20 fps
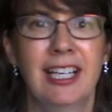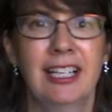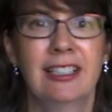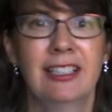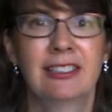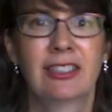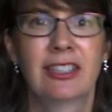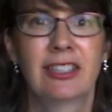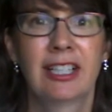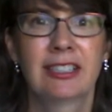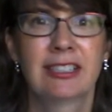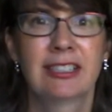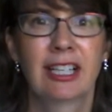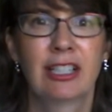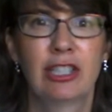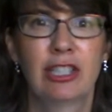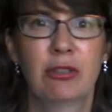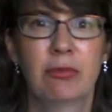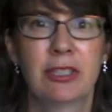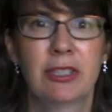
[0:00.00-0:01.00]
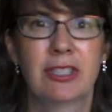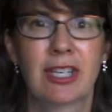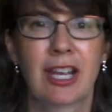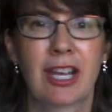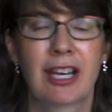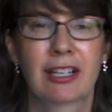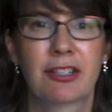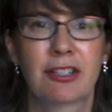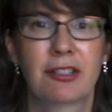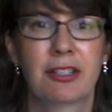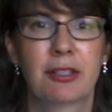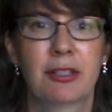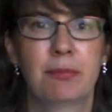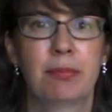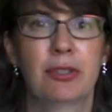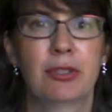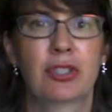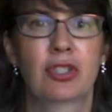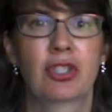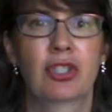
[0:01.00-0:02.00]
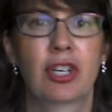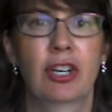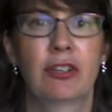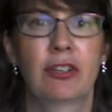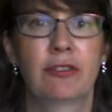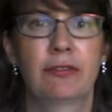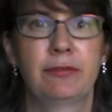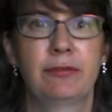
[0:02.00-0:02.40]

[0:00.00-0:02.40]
So that's how you would tackle a bookshelf.